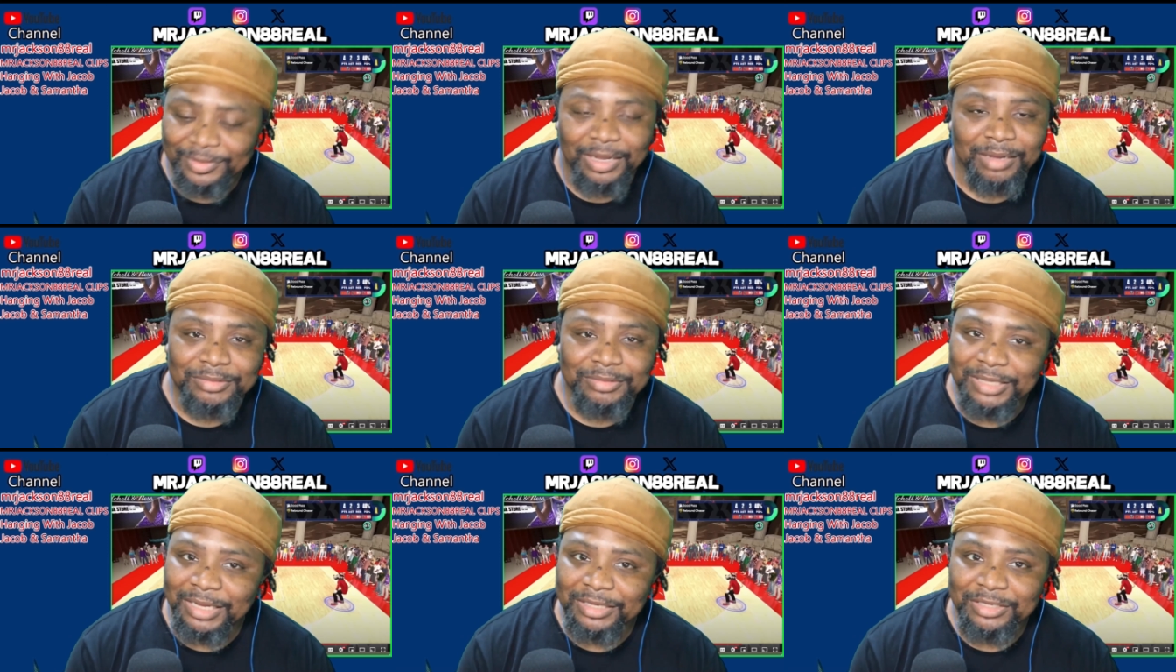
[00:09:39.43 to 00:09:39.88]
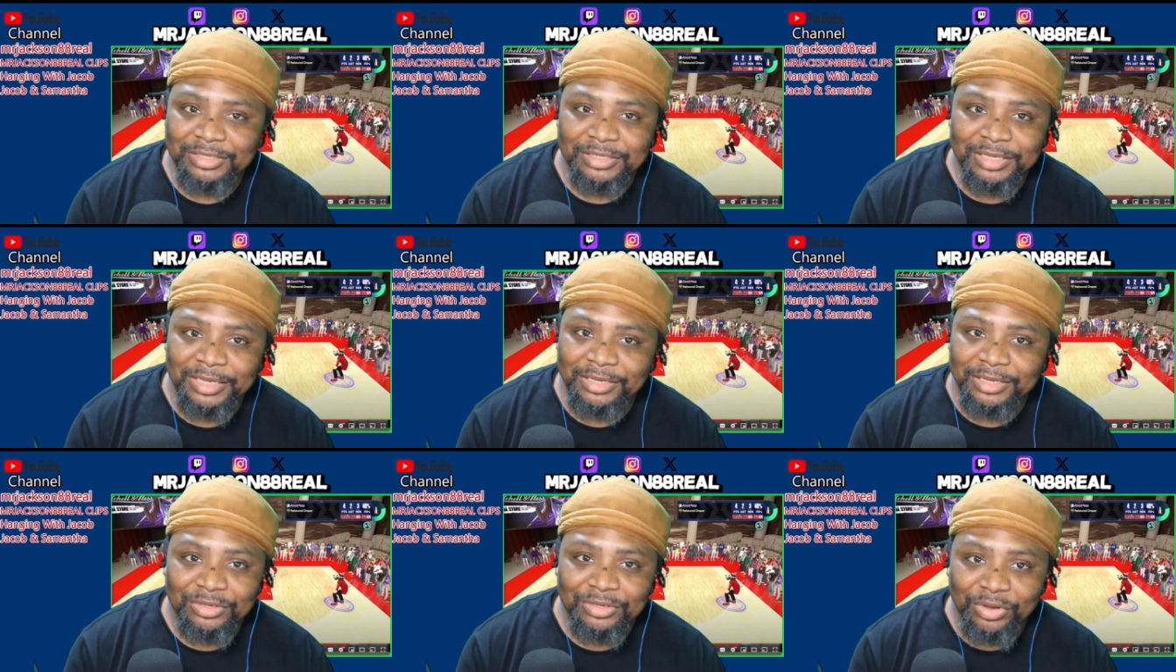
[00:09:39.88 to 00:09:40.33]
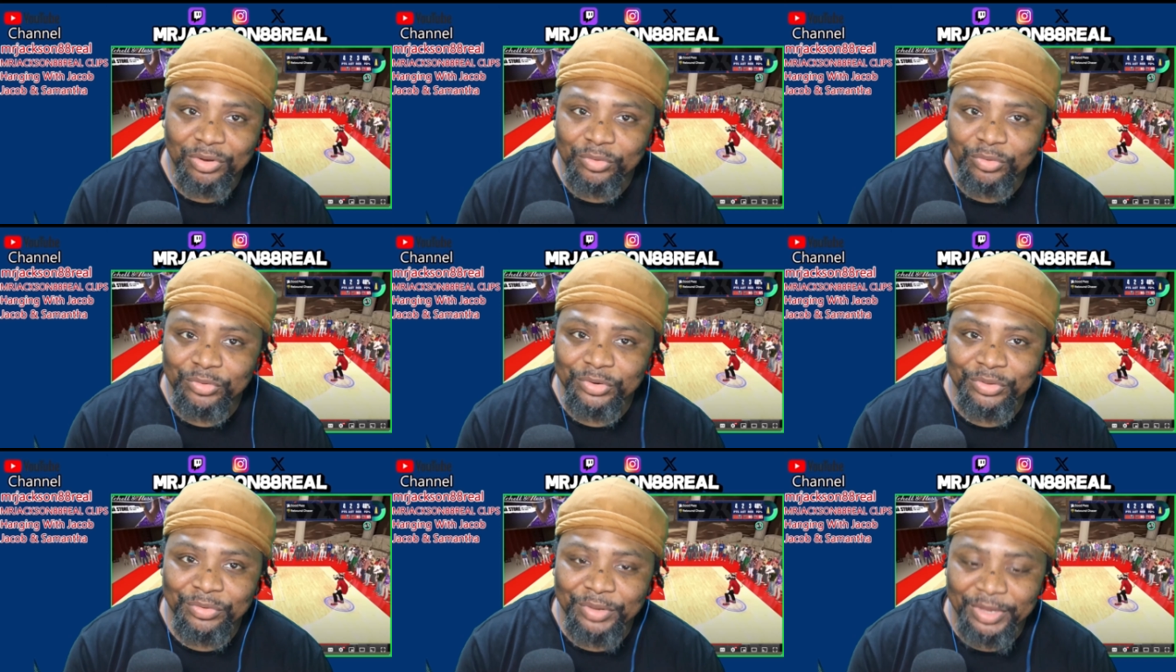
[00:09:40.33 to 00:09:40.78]
I'm trying to tell you, the
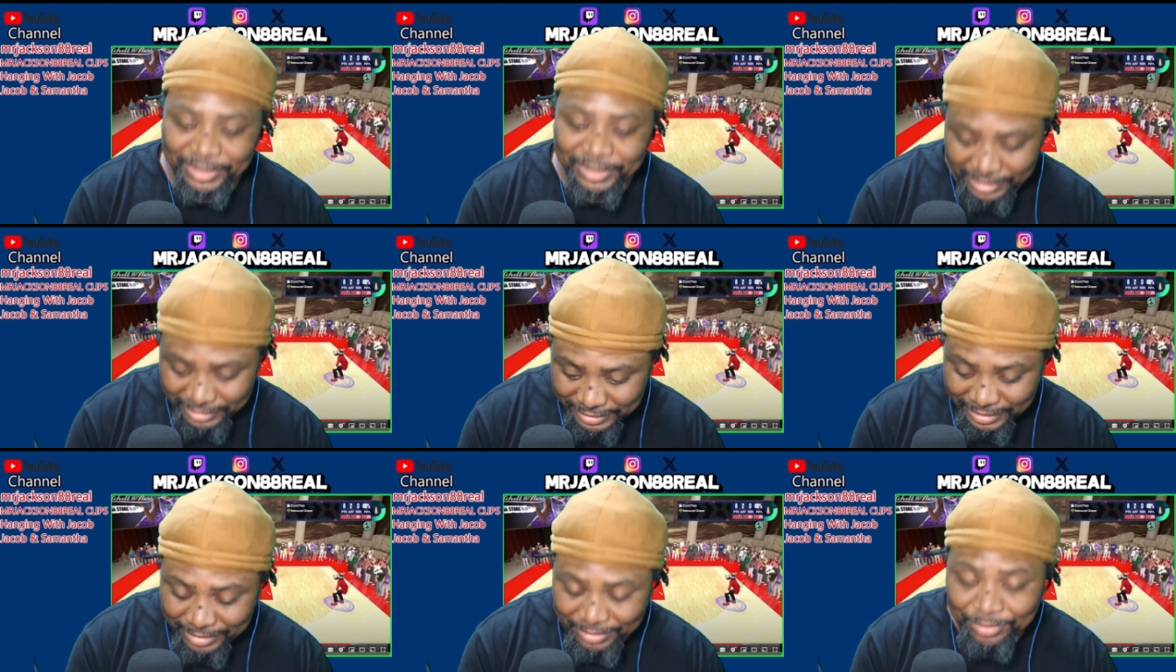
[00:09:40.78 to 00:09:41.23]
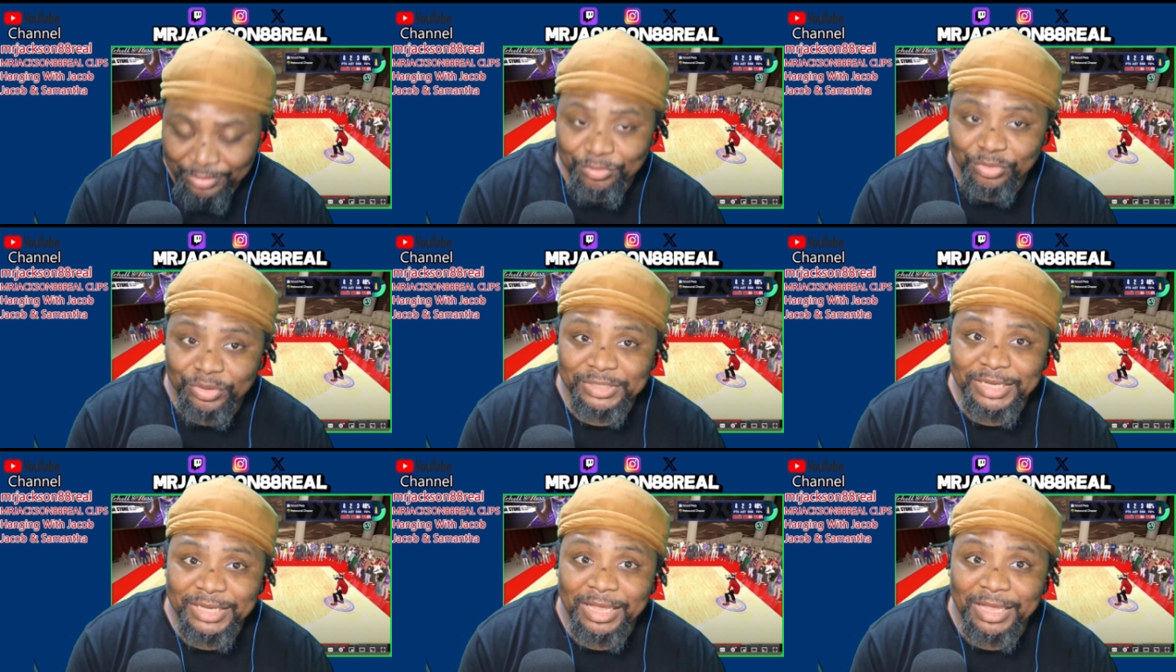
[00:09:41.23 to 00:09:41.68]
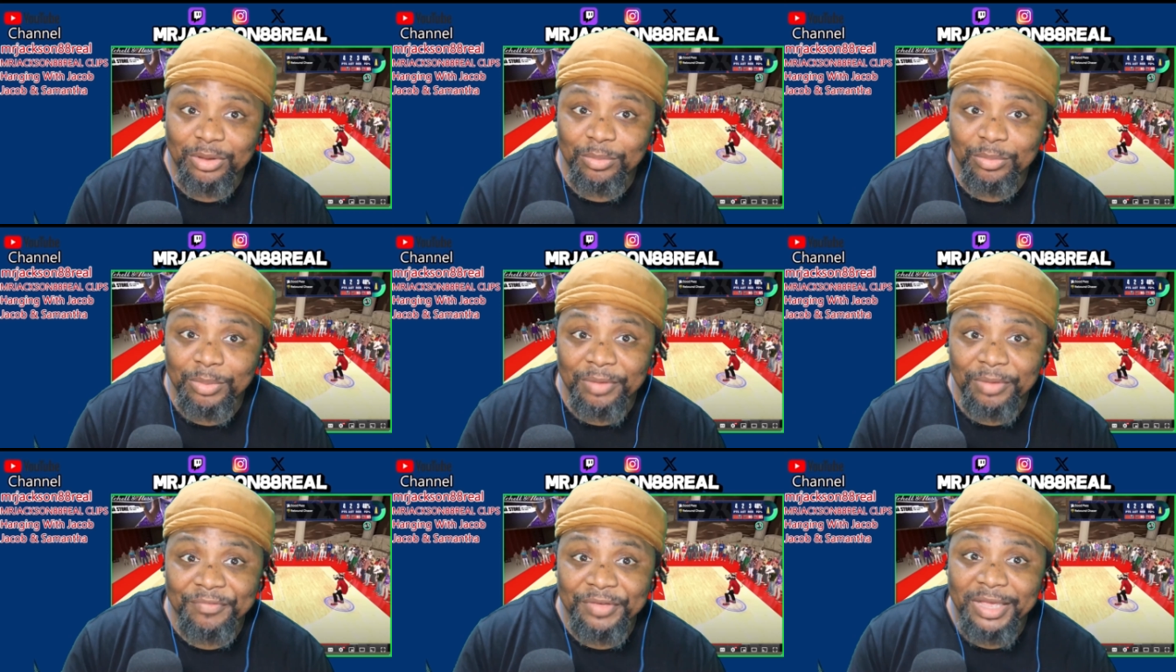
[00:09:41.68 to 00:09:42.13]
older you get, the t- the more time go
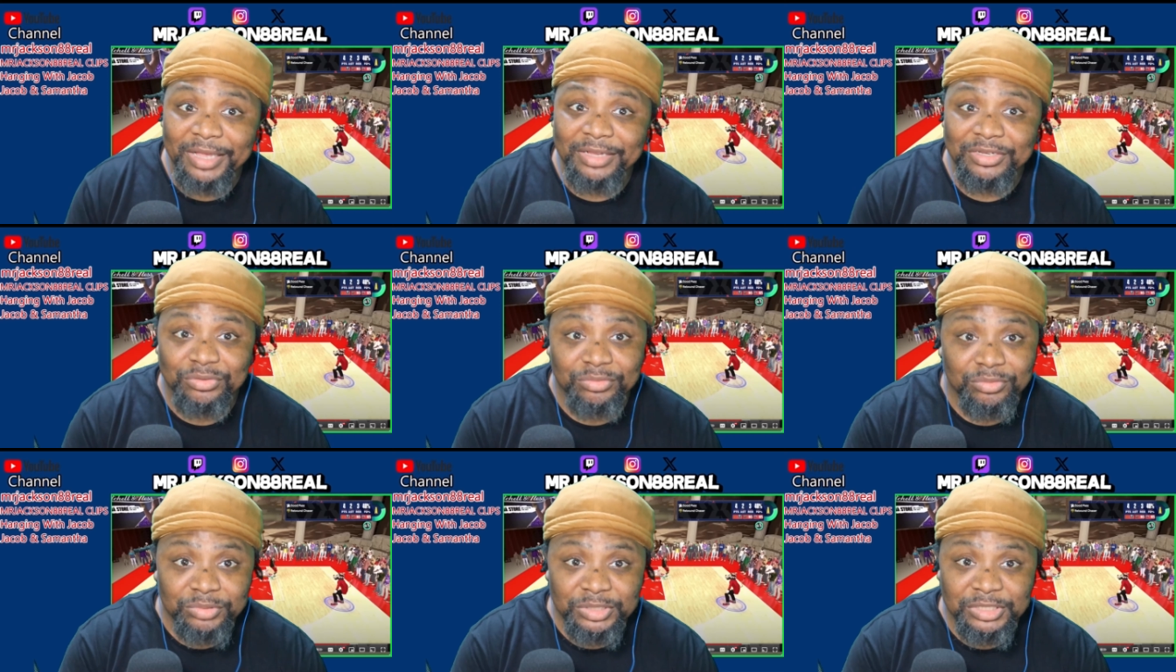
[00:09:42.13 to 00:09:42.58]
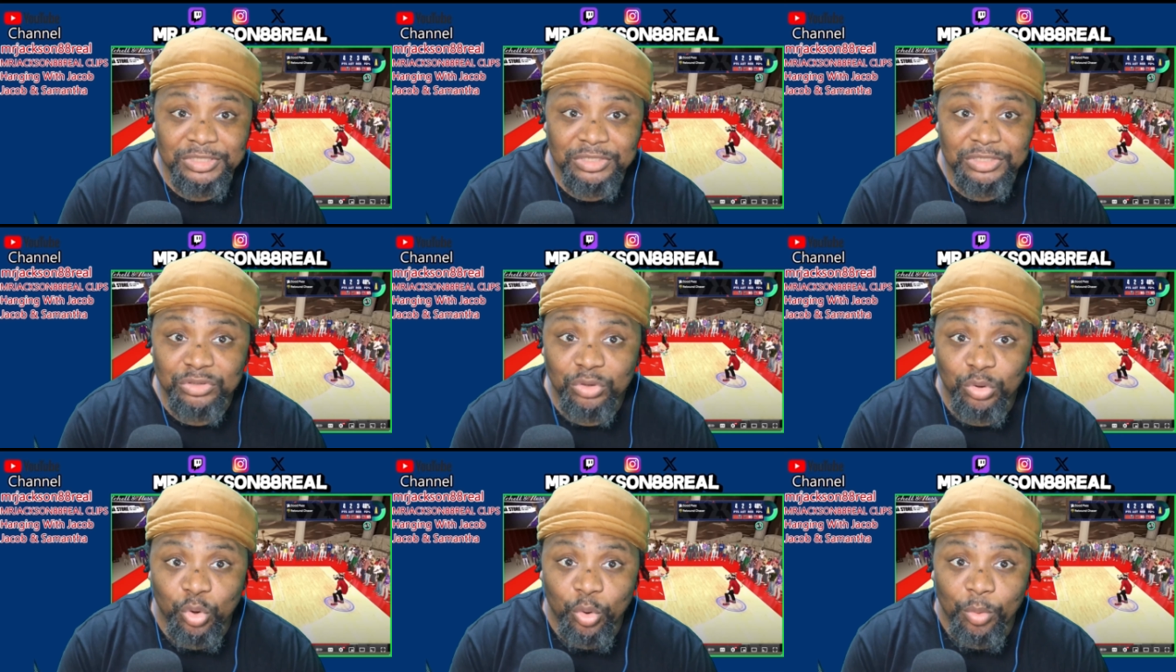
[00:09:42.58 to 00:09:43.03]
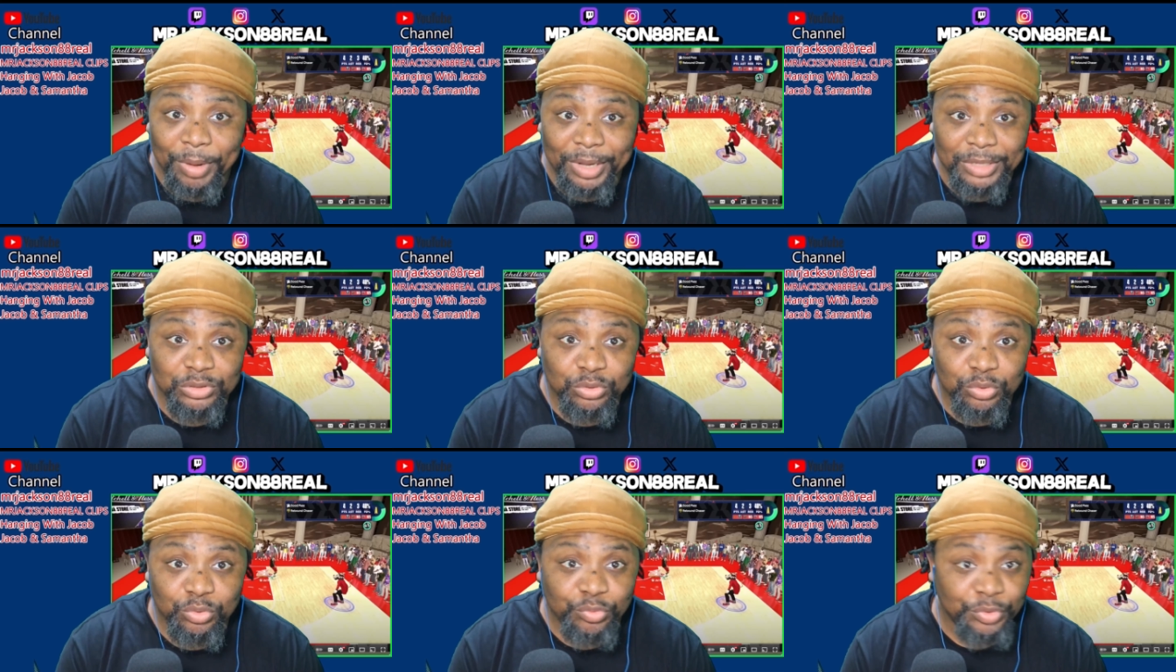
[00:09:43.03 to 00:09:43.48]
by fast. Your season's gonna go by
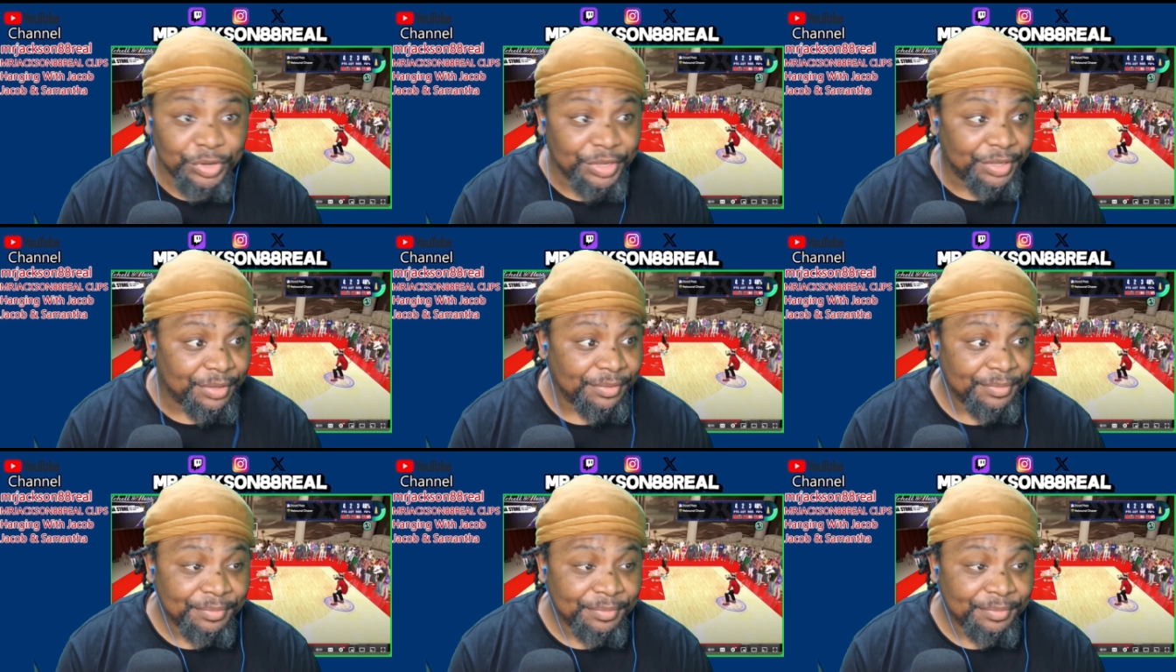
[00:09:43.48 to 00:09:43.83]
so quick.